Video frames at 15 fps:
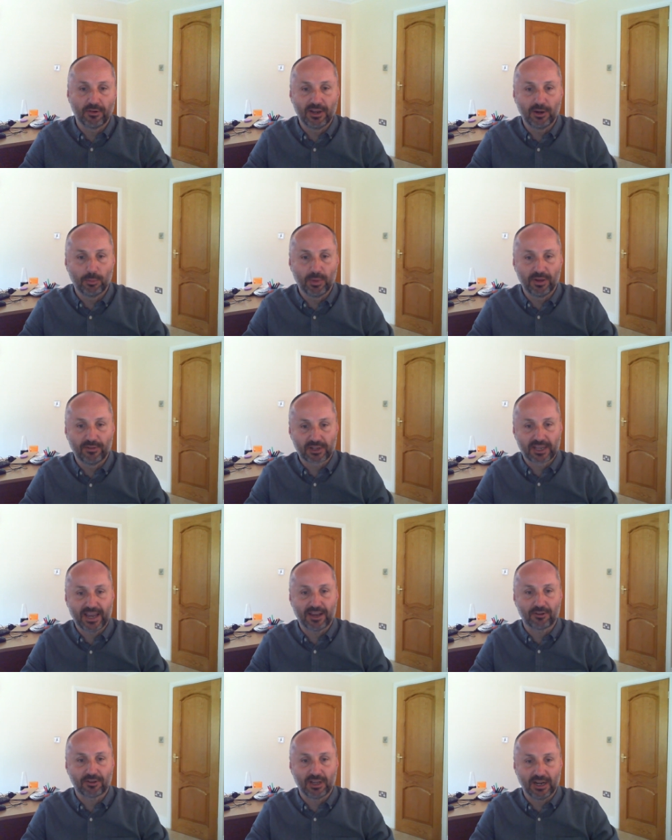little bit of a
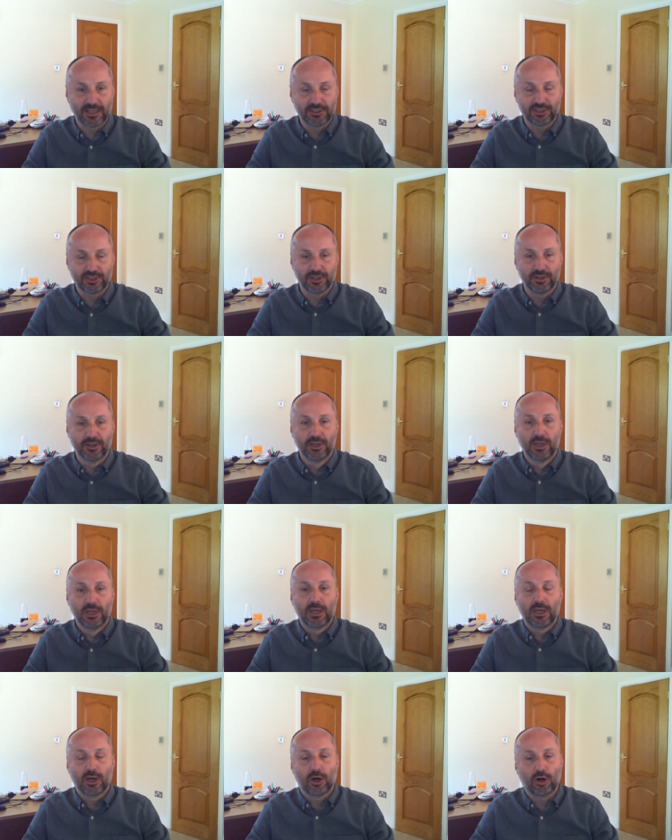calculation
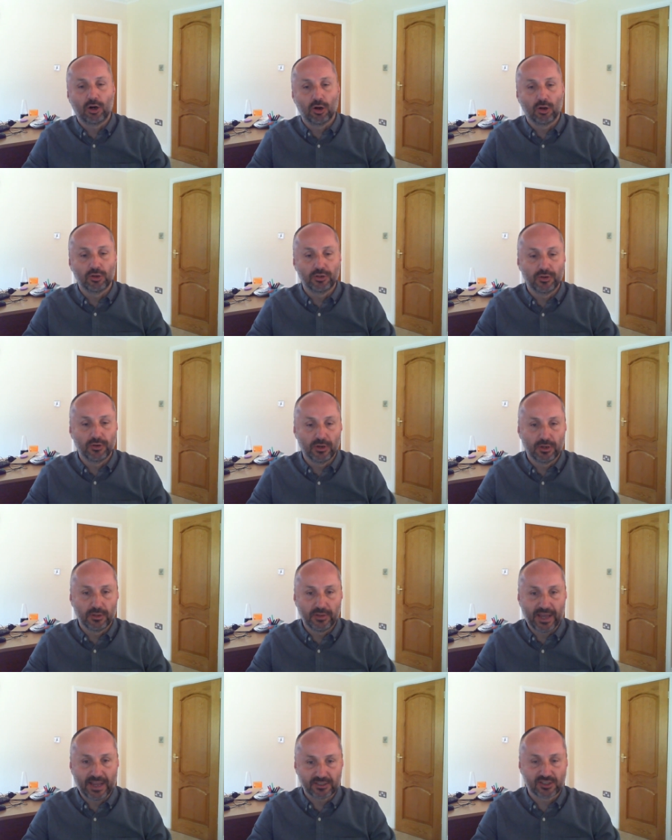on
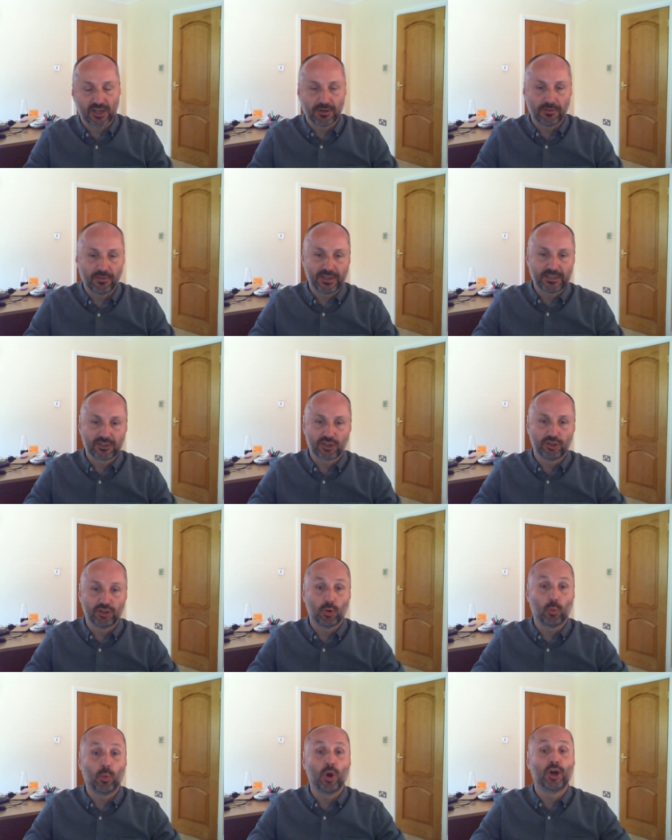that side of things, because you're
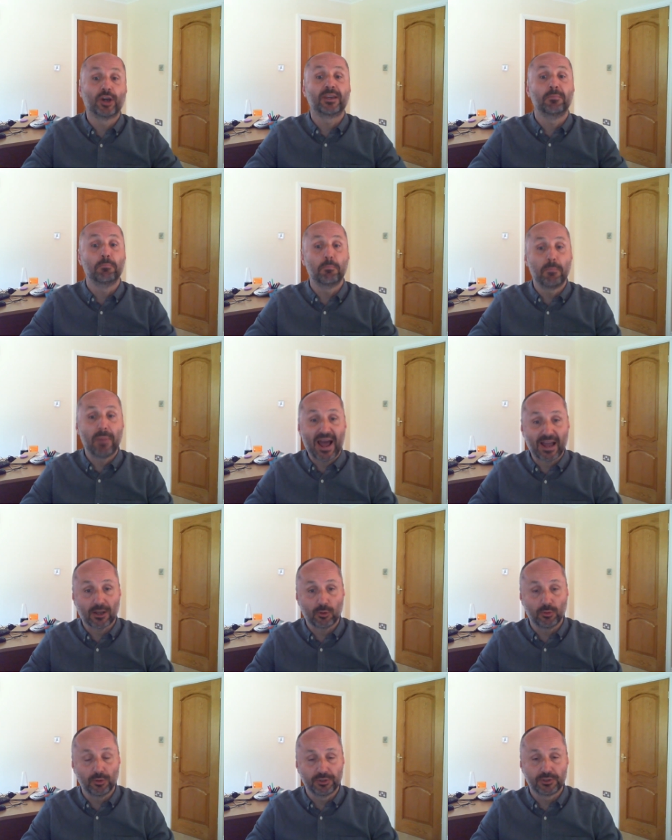working
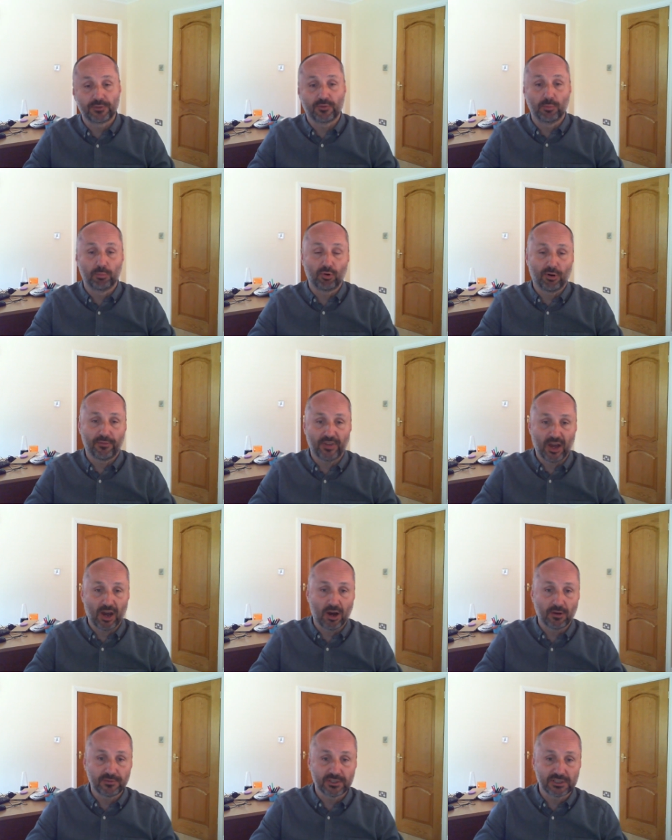backwards from profit
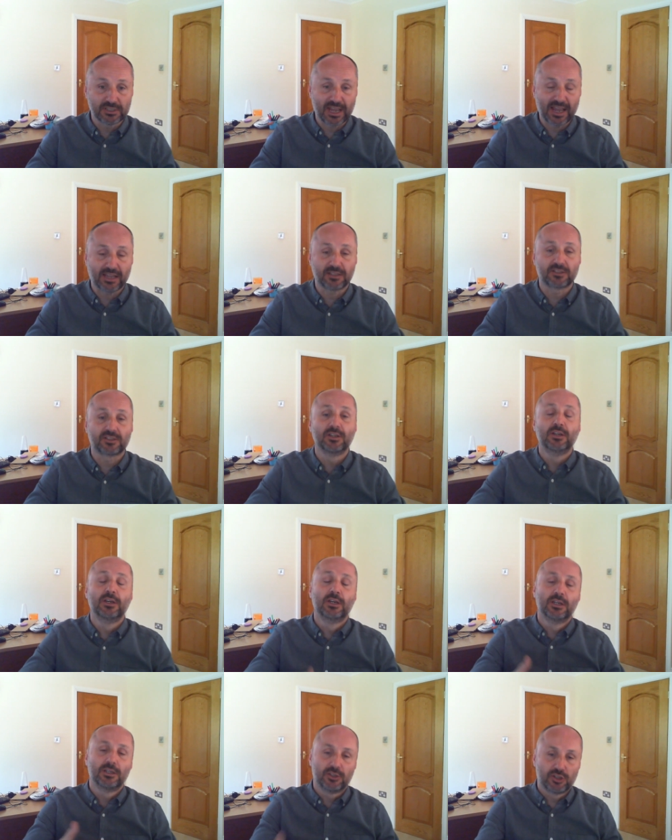after tax
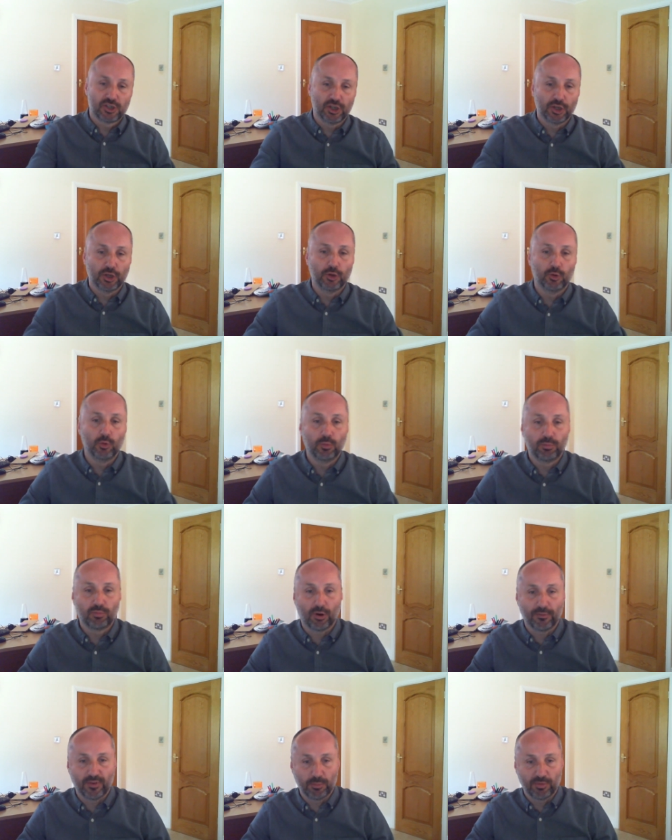to
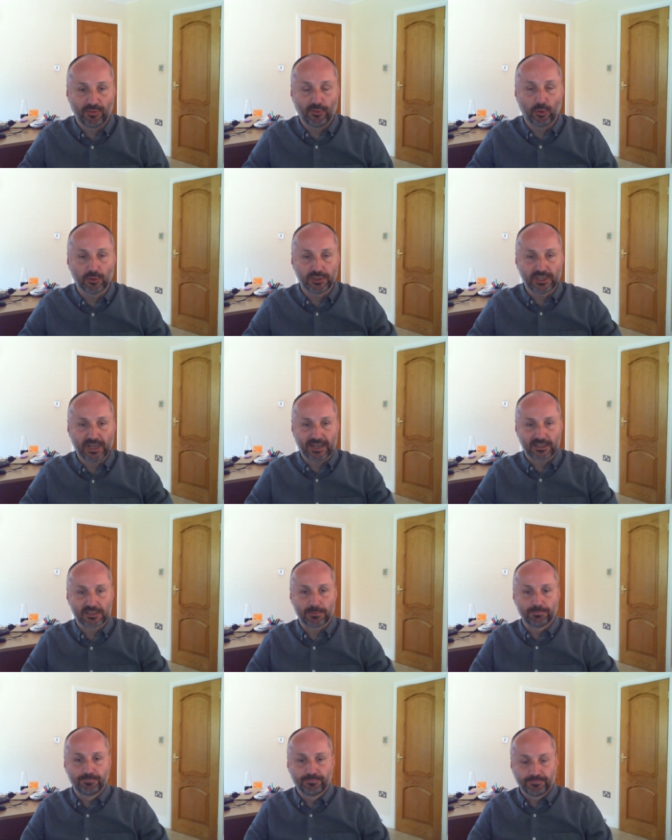profit before
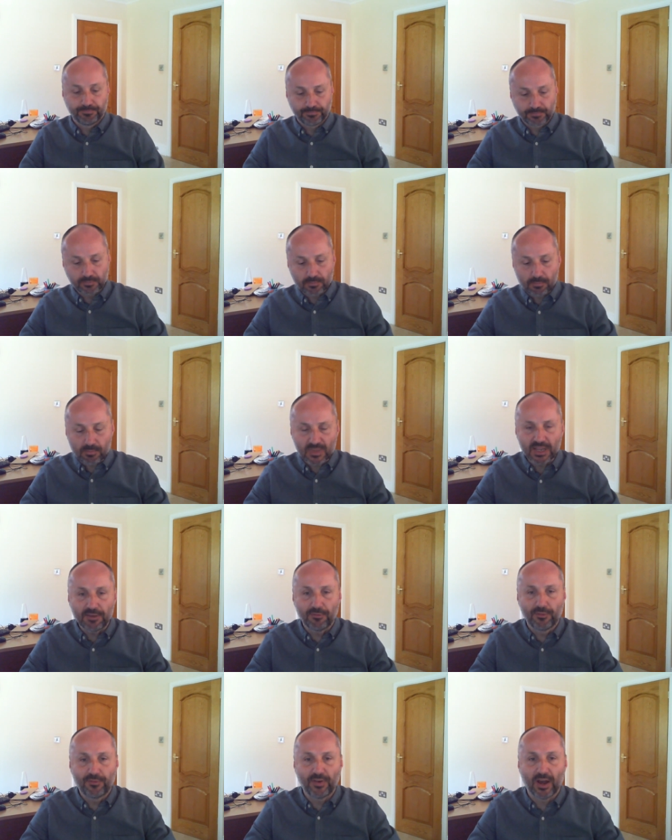tax.
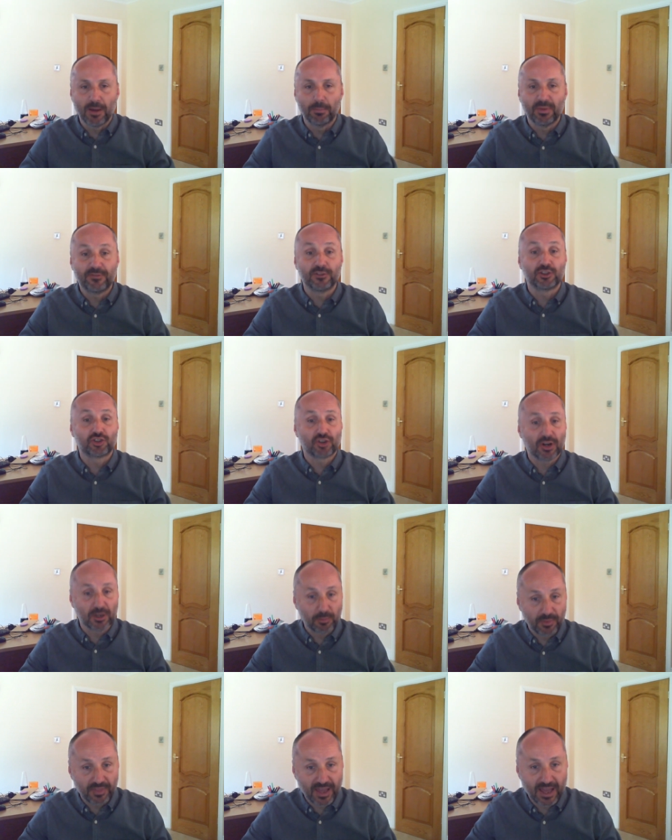If you're struggling
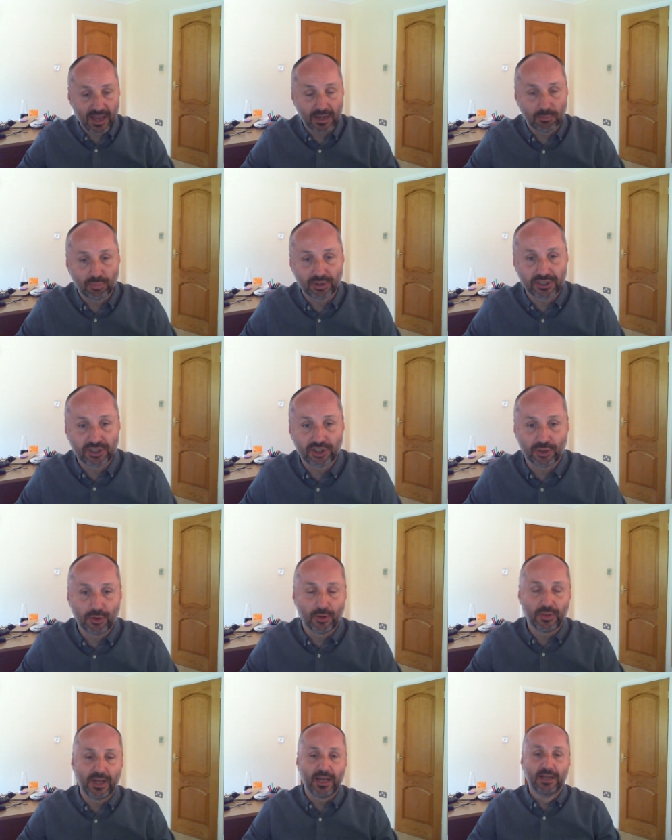with that, I'm pretty
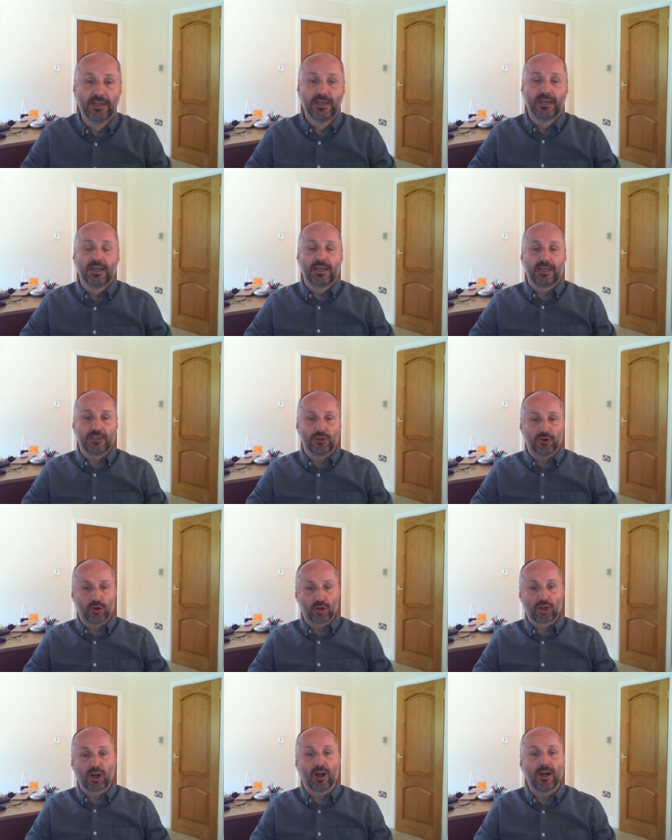sure that your
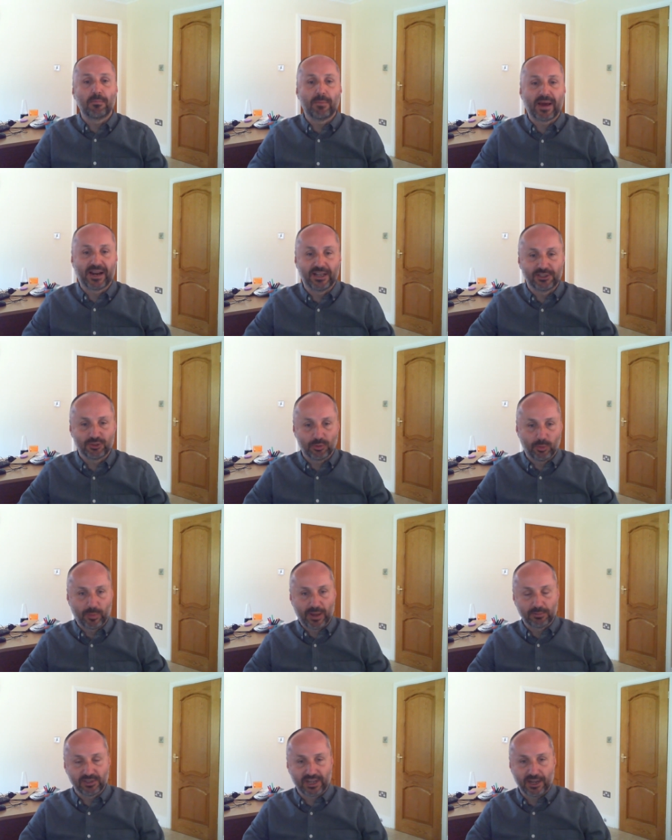client manager will be
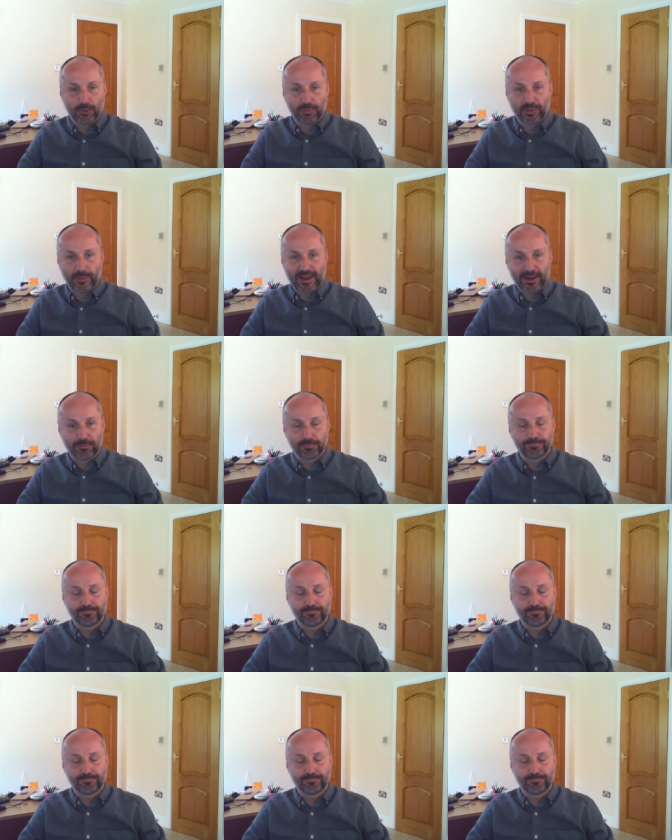able to help you out.